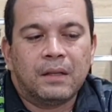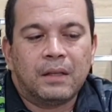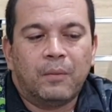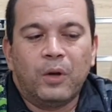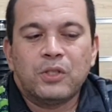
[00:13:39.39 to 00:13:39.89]

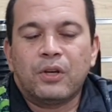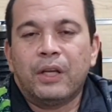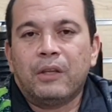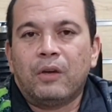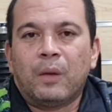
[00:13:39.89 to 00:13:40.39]
The ball
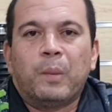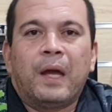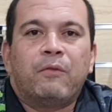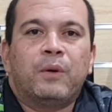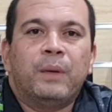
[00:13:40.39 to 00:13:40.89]
joint you can buy
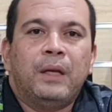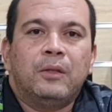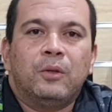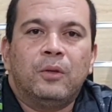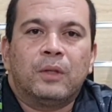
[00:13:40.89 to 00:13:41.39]
from any
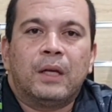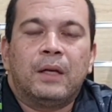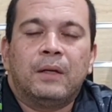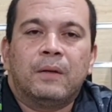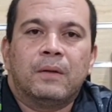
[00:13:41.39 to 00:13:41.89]
Toyota
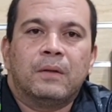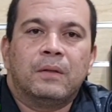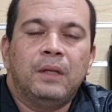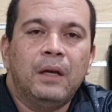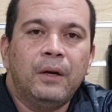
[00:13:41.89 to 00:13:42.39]

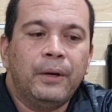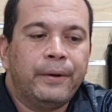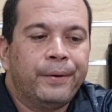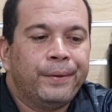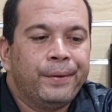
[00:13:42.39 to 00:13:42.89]
dealer.
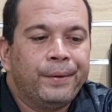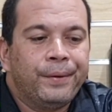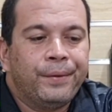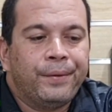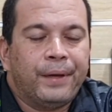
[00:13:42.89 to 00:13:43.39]

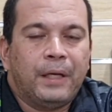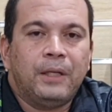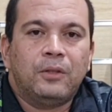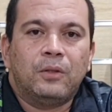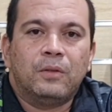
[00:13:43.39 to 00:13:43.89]

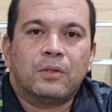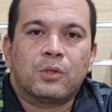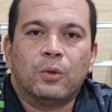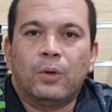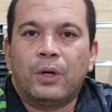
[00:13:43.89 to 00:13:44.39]
Any
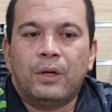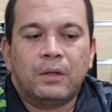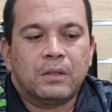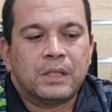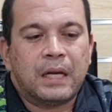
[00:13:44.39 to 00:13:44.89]
store
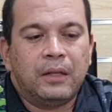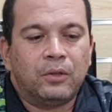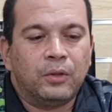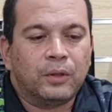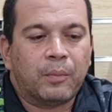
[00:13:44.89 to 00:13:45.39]
selling
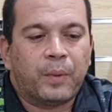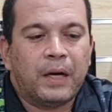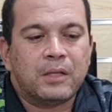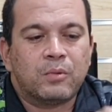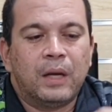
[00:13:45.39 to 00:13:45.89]
Toyota
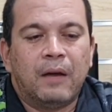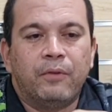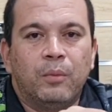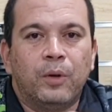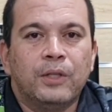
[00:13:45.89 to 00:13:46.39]
parts will have
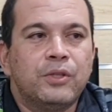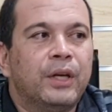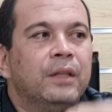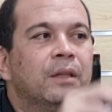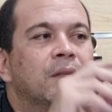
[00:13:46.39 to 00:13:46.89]
your ball
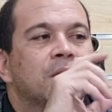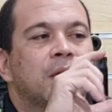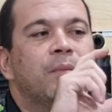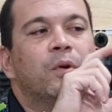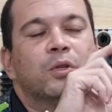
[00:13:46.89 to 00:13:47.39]
joint.
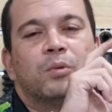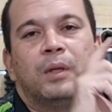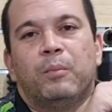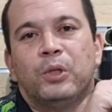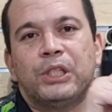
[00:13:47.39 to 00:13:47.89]
Same goes with the
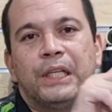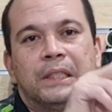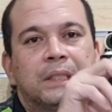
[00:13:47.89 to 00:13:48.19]
bushings.